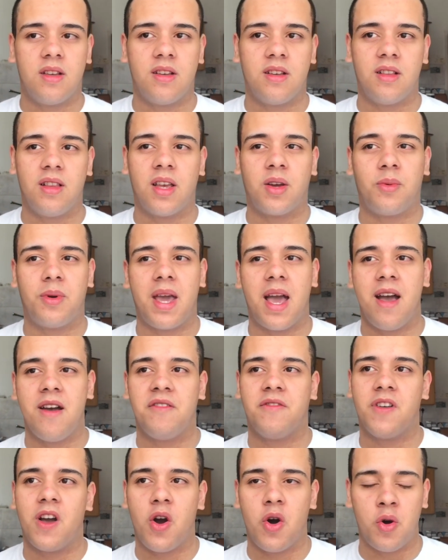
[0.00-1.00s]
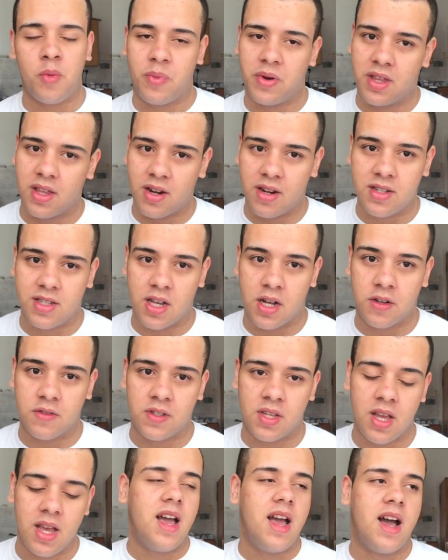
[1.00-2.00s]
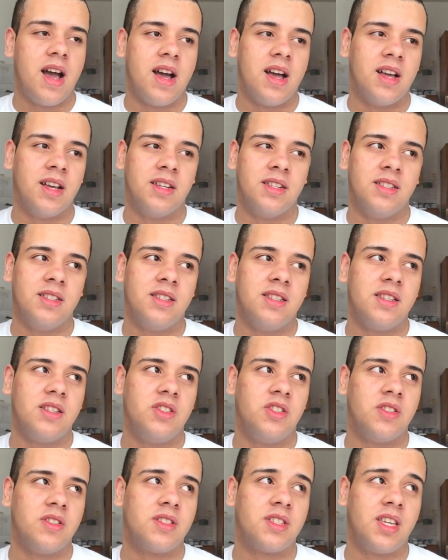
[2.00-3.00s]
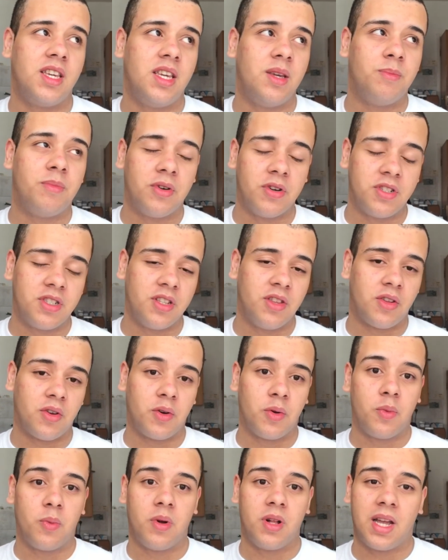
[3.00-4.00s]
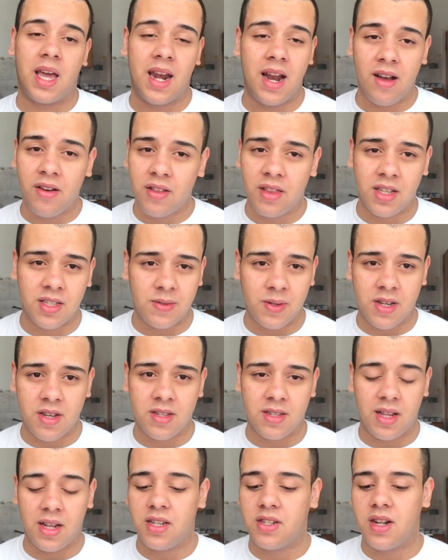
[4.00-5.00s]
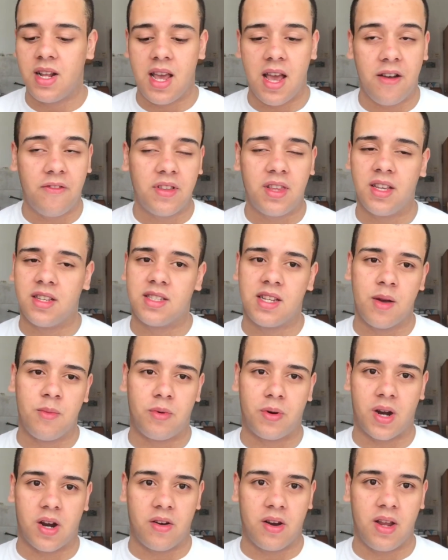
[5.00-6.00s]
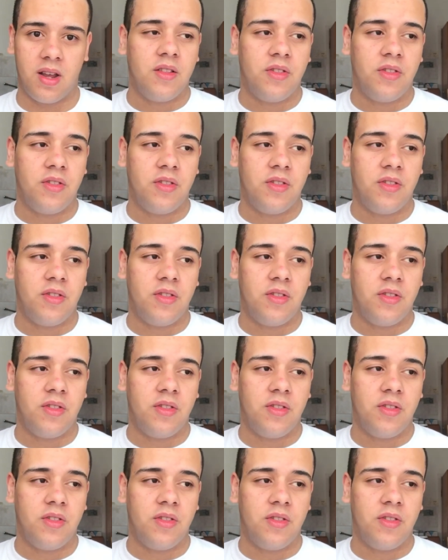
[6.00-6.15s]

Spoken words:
like we have hope within ourselves and just keep pushing through, we'll get out of this, because literally everything is temporary.